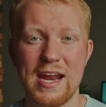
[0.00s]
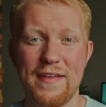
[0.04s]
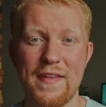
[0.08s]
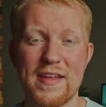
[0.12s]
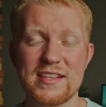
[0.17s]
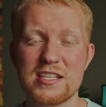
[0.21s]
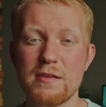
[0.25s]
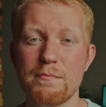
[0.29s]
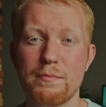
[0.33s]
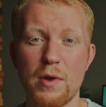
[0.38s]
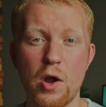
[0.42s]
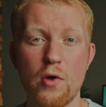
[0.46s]
And
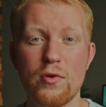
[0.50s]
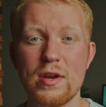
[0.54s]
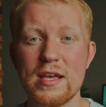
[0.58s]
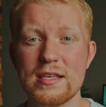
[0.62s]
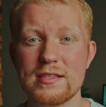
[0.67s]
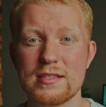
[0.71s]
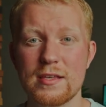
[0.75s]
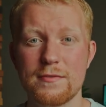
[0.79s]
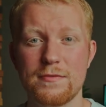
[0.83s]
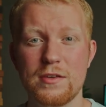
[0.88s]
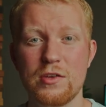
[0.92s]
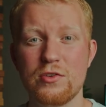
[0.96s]
that's a
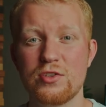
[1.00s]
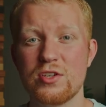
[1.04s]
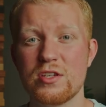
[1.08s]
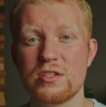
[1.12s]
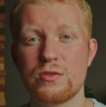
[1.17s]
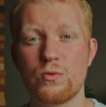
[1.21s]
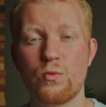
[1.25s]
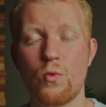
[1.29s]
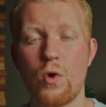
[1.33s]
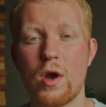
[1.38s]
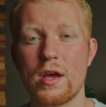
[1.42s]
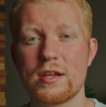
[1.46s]
bonus if you
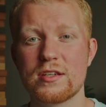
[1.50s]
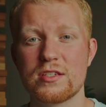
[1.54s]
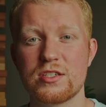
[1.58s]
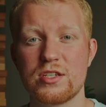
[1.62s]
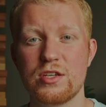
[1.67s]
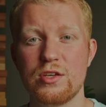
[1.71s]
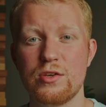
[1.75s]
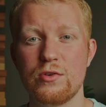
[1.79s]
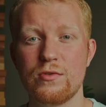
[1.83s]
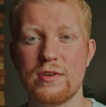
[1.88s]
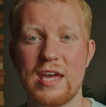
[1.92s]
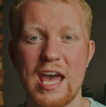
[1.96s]
just want
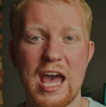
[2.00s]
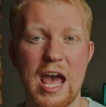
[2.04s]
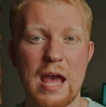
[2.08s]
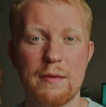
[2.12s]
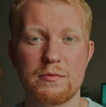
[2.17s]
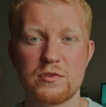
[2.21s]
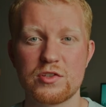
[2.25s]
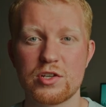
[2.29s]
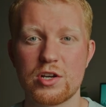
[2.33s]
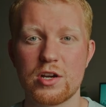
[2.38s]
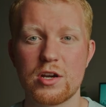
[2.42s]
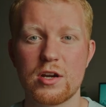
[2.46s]
to
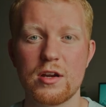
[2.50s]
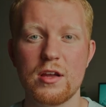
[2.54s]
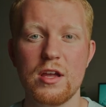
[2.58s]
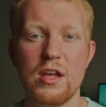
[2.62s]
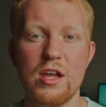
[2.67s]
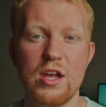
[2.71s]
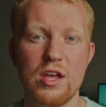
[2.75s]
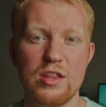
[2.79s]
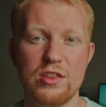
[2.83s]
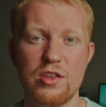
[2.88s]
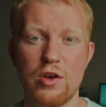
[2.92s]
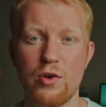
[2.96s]
capture
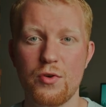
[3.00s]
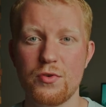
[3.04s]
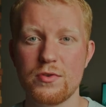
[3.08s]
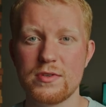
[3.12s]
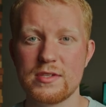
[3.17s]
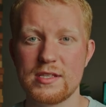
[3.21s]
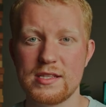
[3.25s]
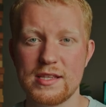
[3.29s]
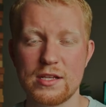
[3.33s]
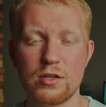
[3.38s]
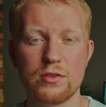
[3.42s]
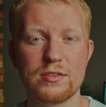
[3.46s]

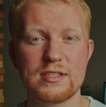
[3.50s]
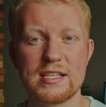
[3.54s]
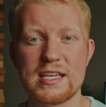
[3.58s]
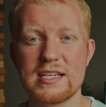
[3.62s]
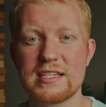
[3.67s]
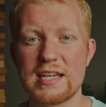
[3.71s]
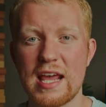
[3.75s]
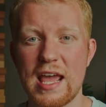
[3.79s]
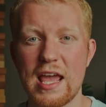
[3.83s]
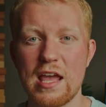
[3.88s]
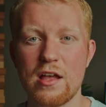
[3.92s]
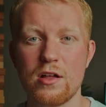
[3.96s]
those little
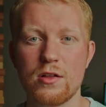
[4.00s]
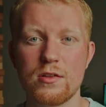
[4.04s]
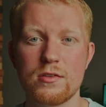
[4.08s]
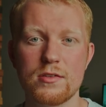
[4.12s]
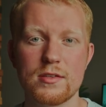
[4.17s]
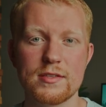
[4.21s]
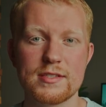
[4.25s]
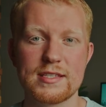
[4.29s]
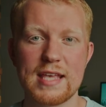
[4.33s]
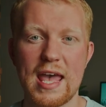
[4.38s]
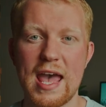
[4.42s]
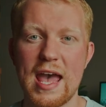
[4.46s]

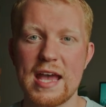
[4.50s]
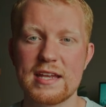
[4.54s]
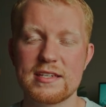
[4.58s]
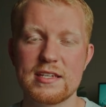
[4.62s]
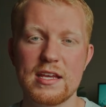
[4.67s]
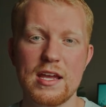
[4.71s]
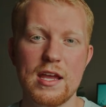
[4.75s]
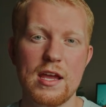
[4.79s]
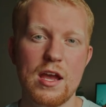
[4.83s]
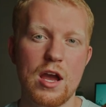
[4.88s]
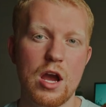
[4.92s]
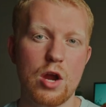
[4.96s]
details
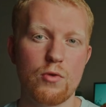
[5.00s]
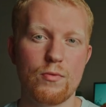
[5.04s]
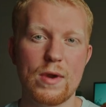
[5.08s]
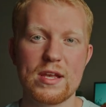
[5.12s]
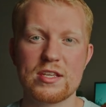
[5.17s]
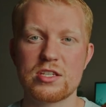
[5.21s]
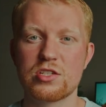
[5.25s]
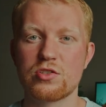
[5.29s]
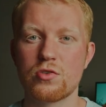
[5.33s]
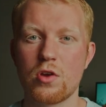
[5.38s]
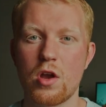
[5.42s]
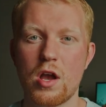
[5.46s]
at a
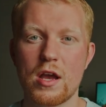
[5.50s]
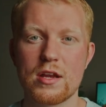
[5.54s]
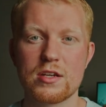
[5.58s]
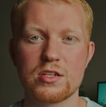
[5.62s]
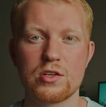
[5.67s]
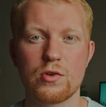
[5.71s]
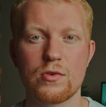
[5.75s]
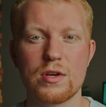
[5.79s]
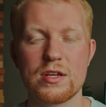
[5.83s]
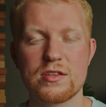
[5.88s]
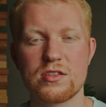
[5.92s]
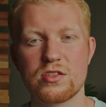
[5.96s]

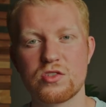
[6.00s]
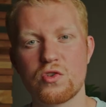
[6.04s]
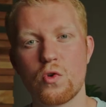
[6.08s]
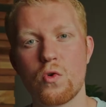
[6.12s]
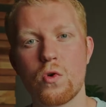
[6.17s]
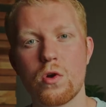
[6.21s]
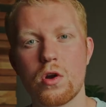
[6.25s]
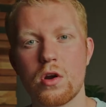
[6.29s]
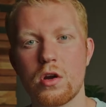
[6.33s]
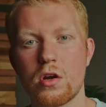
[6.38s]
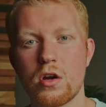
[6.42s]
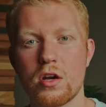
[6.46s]
restaurant or in a
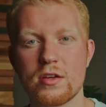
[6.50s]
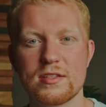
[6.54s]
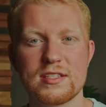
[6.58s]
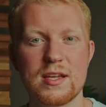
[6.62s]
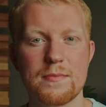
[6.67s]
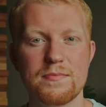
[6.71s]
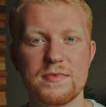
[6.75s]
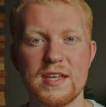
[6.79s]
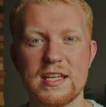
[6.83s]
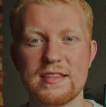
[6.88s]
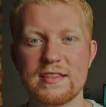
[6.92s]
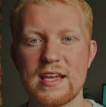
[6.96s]
store or
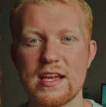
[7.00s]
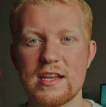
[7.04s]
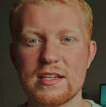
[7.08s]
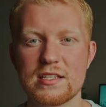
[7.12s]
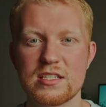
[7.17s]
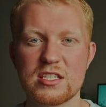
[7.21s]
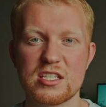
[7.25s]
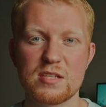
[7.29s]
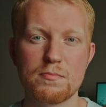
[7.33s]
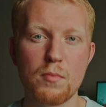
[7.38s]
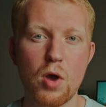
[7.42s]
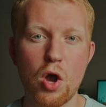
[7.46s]
something
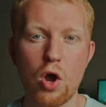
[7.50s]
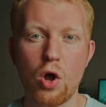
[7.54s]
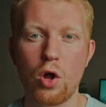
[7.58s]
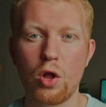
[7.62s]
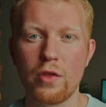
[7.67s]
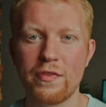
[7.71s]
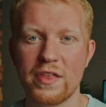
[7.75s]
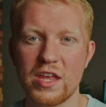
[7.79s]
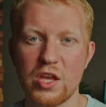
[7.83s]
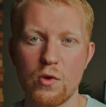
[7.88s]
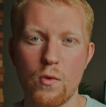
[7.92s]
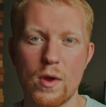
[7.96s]
that's
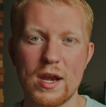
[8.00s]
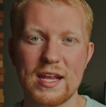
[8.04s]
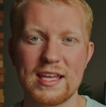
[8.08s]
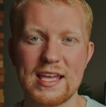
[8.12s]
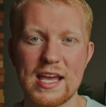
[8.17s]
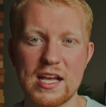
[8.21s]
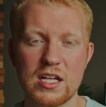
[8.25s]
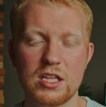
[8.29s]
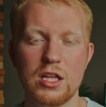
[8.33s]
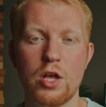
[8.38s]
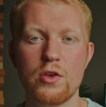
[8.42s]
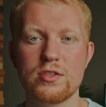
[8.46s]
small that you want to
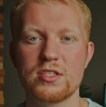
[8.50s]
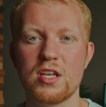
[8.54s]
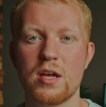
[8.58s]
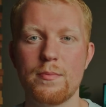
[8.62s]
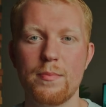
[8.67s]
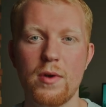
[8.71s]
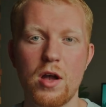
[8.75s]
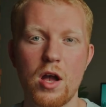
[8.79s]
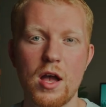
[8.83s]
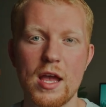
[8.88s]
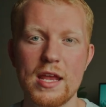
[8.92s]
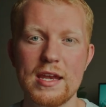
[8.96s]
get close
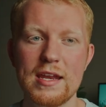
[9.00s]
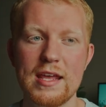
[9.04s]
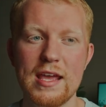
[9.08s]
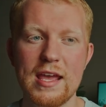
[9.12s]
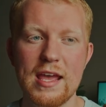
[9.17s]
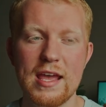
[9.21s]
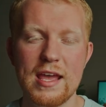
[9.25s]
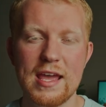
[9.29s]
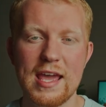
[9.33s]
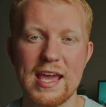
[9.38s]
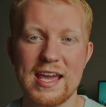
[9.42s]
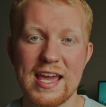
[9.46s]
up on.
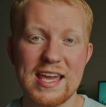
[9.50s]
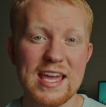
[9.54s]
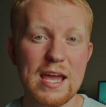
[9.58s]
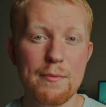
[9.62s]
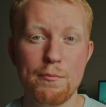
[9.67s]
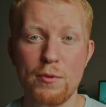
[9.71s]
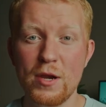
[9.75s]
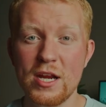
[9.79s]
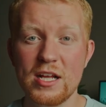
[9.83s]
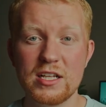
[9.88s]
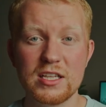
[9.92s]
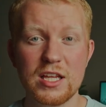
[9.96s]
It can
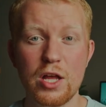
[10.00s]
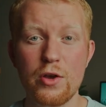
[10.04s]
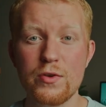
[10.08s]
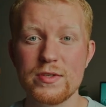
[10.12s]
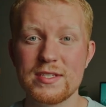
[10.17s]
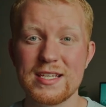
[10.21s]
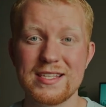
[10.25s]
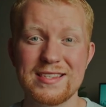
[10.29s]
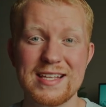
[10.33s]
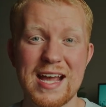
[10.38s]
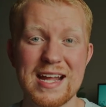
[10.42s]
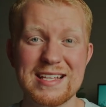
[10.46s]
get pretty
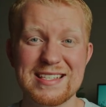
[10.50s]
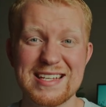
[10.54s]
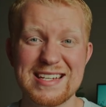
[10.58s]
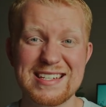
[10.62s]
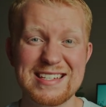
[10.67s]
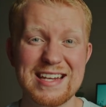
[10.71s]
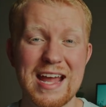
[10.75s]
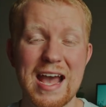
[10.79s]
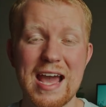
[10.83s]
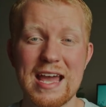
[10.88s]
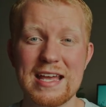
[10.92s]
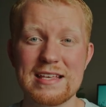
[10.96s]
close, and that's a
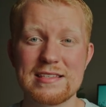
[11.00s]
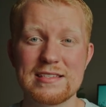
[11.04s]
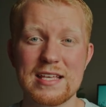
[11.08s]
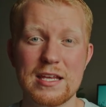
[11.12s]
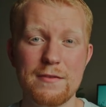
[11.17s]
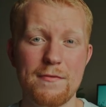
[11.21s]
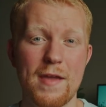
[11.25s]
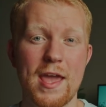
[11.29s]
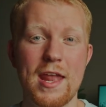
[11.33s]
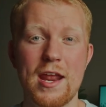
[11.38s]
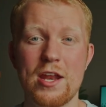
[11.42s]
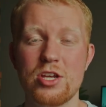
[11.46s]
nice
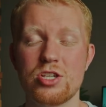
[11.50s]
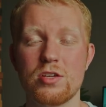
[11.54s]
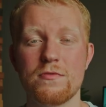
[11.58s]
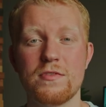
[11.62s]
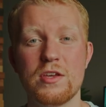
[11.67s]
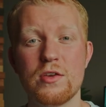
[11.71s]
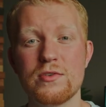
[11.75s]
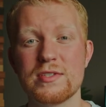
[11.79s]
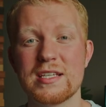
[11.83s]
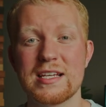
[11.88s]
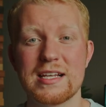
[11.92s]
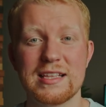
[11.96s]
advantage
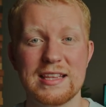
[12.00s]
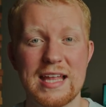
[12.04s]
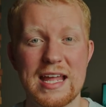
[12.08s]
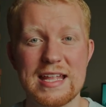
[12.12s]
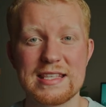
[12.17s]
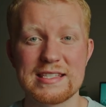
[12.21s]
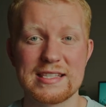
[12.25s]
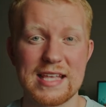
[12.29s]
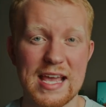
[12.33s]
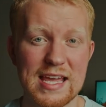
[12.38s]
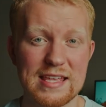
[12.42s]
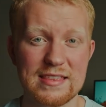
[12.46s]
of using a
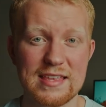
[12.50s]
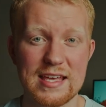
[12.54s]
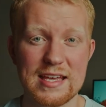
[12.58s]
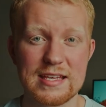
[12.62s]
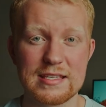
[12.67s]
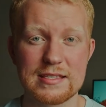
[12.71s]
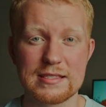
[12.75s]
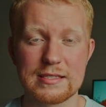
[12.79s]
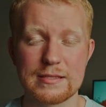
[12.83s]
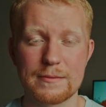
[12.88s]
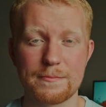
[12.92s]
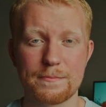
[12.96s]
lens like
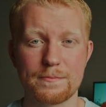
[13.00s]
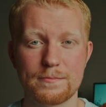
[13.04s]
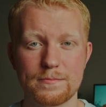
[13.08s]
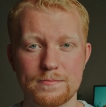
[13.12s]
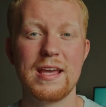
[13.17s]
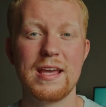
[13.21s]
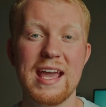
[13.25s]
this.